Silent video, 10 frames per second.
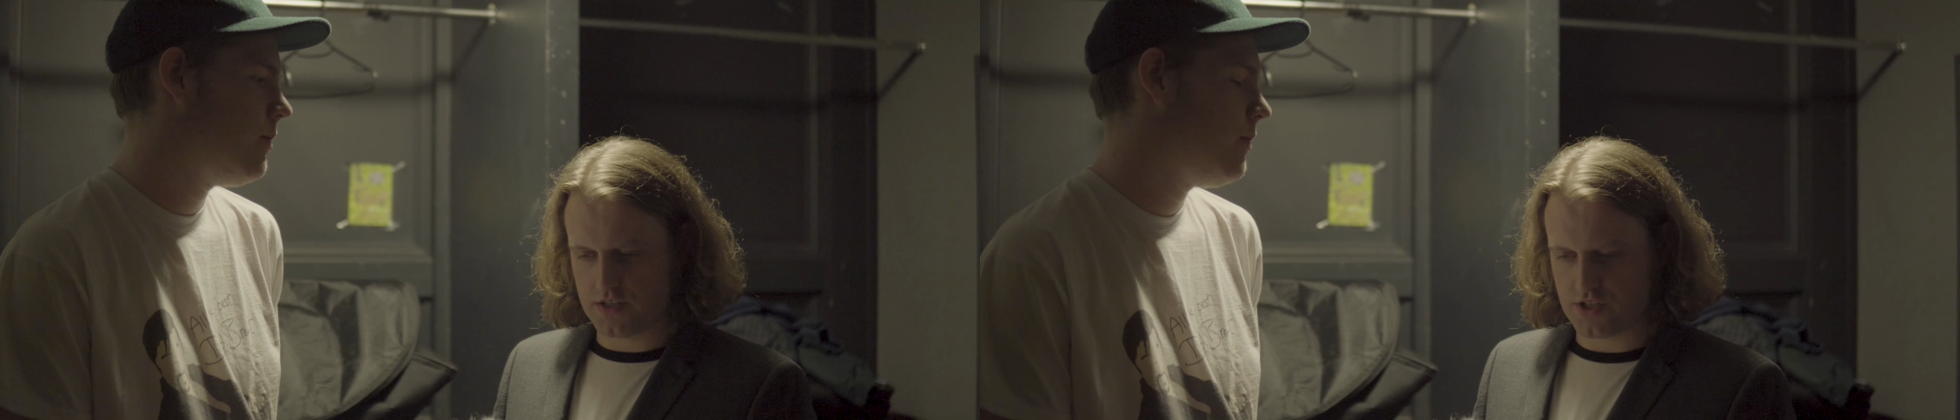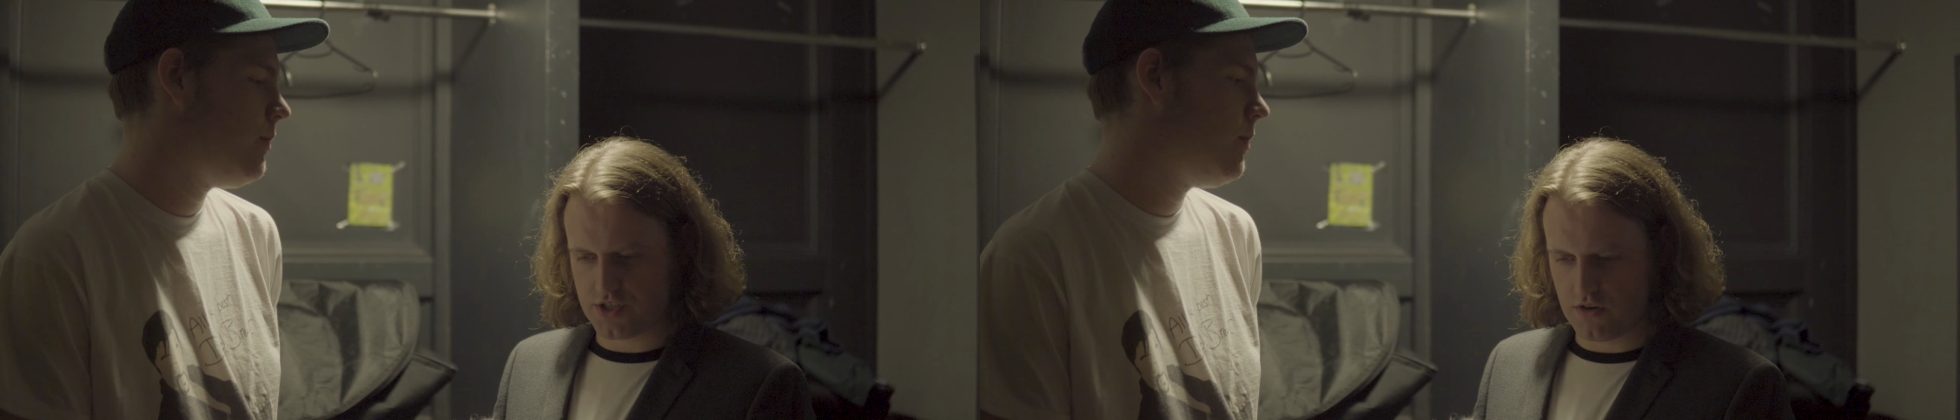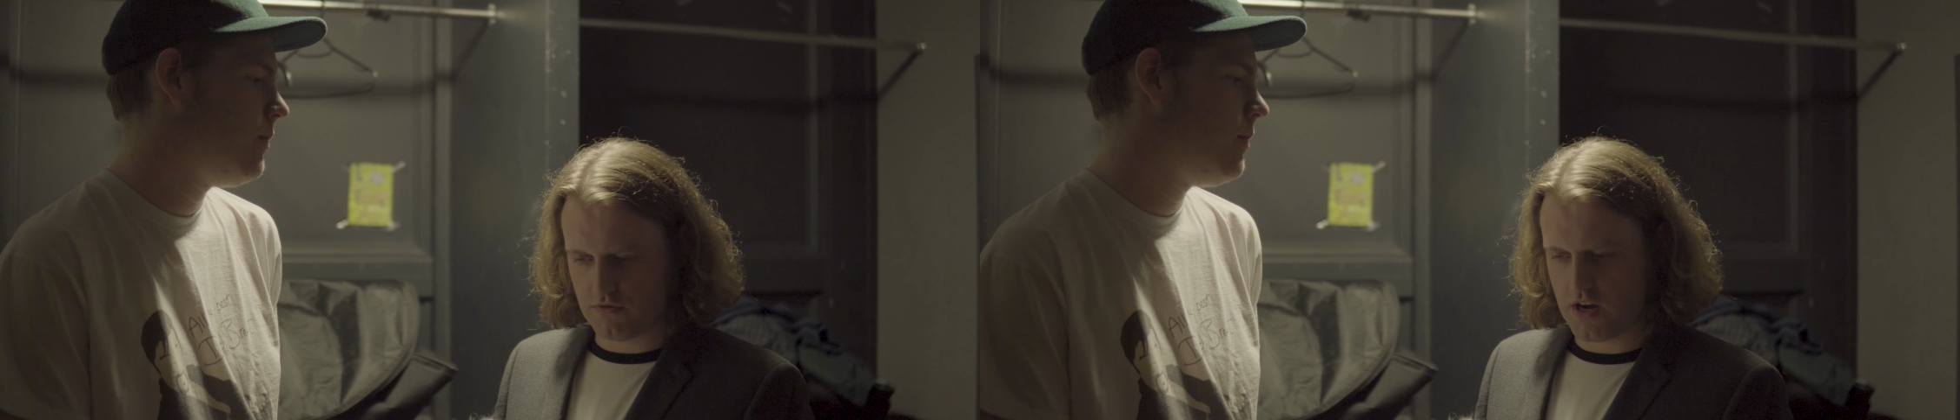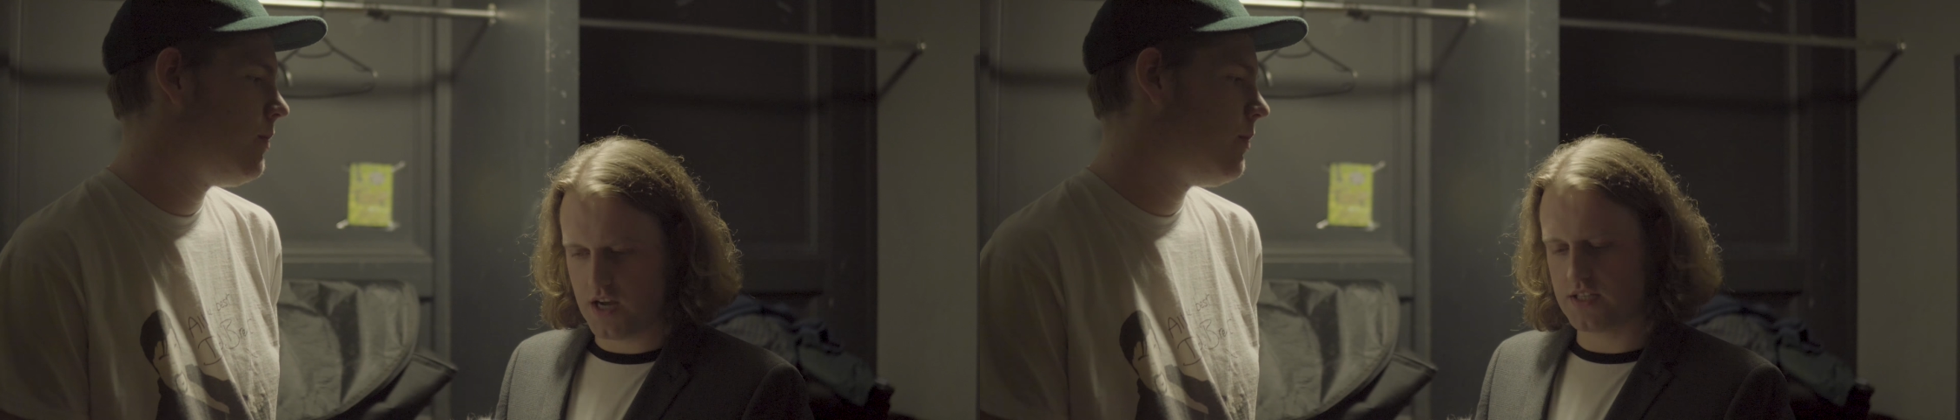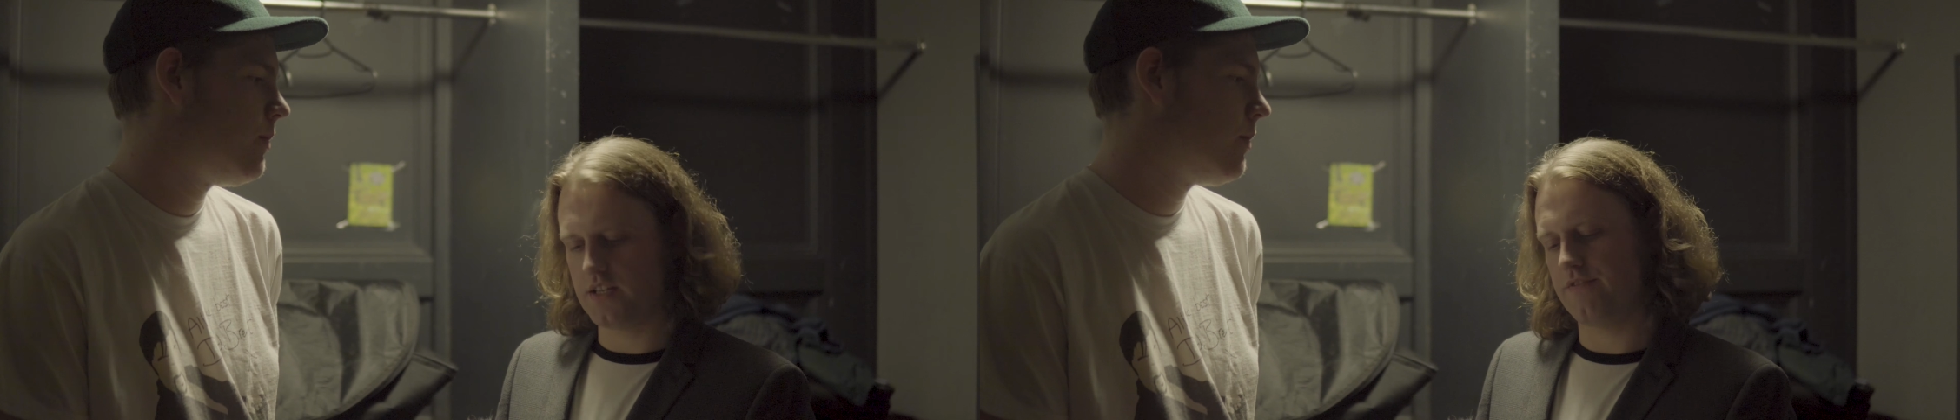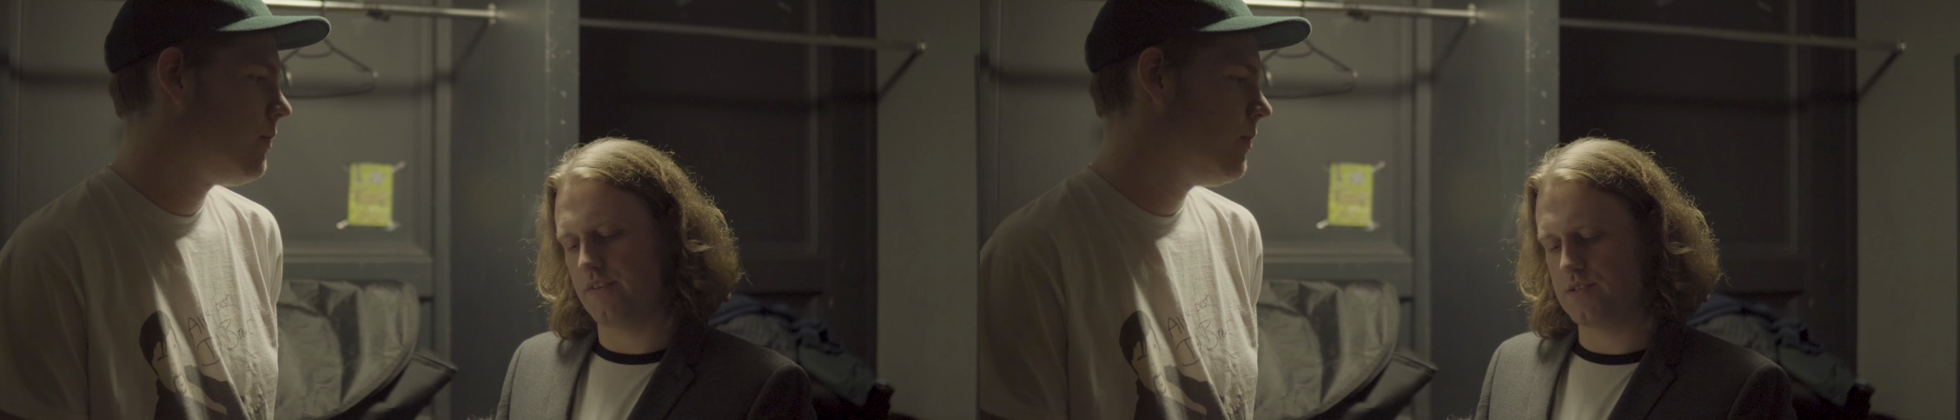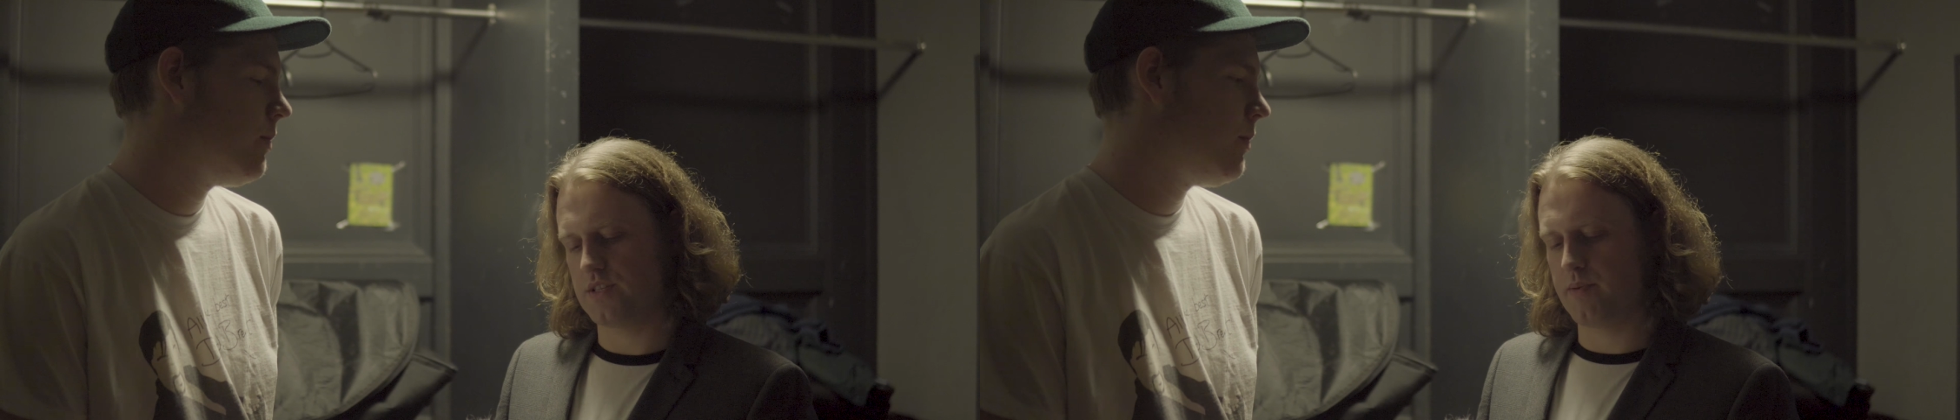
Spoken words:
a songwriting influence,